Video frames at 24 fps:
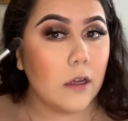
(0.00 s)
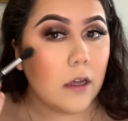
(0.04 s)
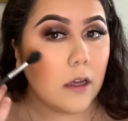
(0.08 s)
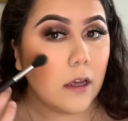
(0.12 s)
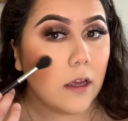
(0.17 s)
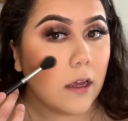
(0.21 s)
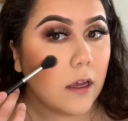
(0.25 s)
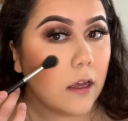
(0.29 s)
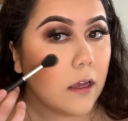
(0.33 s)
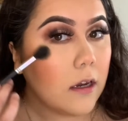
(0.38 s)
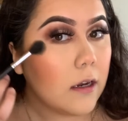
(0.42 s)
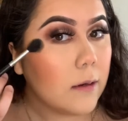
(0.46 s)

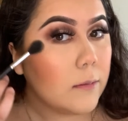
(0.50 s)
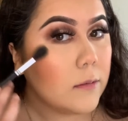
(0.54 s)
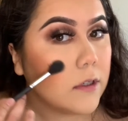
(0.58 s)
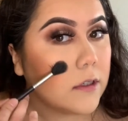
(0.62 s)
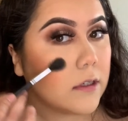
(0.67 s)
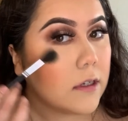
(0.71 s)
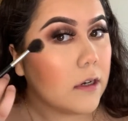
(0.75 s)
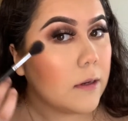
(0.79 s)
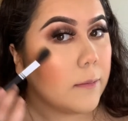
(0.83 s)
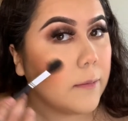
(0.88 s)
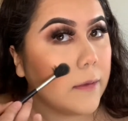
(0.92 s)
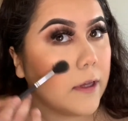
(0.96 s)
And I'm just
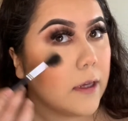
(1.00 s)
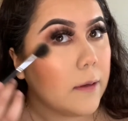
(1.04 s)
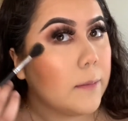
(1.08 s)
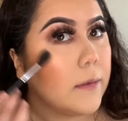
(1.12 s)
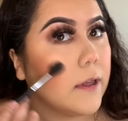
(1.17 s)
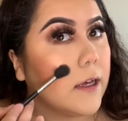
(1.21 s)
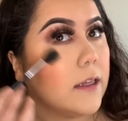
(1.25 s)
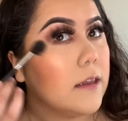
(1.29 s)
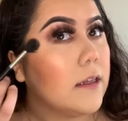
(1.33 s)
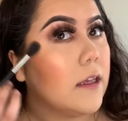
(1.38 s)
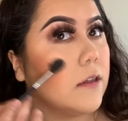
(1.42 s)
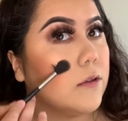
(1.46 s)
going to be
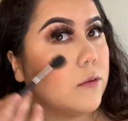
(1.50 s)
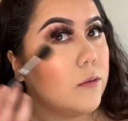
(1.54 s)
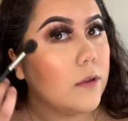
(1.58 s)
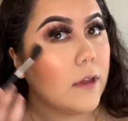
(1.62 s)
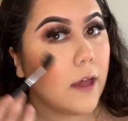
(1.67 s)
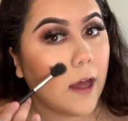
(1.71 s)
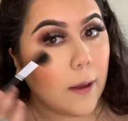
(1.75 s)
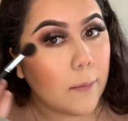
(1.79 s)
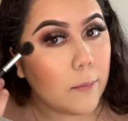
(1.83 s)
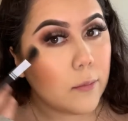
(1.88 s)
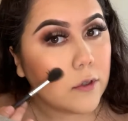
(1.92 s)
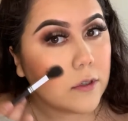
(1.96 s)
applying that to the
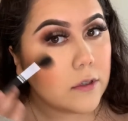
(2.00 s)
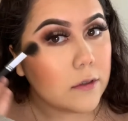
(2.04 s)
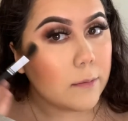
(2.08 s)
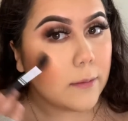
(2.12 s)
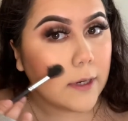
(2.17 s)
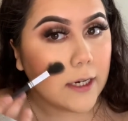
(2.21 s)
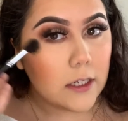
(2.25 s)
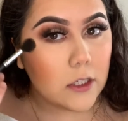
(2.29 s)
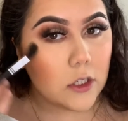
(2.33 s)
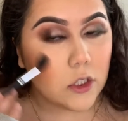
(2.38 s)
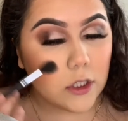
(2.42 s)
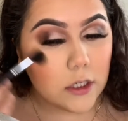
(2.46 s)
apples of
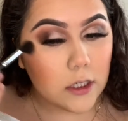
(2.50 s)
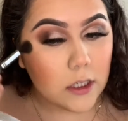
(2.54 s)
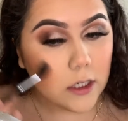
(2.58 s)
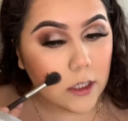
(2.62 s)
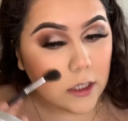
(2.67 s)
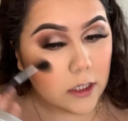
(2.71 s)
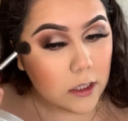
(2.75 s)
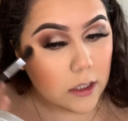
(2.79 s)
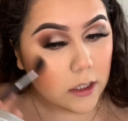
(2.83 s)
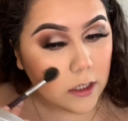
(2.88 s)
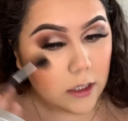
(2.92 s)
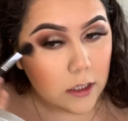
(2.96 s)
my
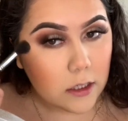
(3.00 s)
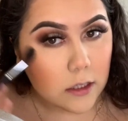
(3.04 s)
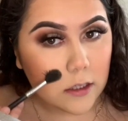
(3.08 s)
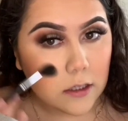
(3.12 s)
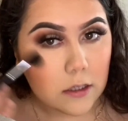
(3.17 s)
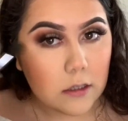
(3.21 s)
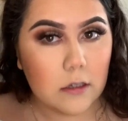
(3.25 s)
cheeks.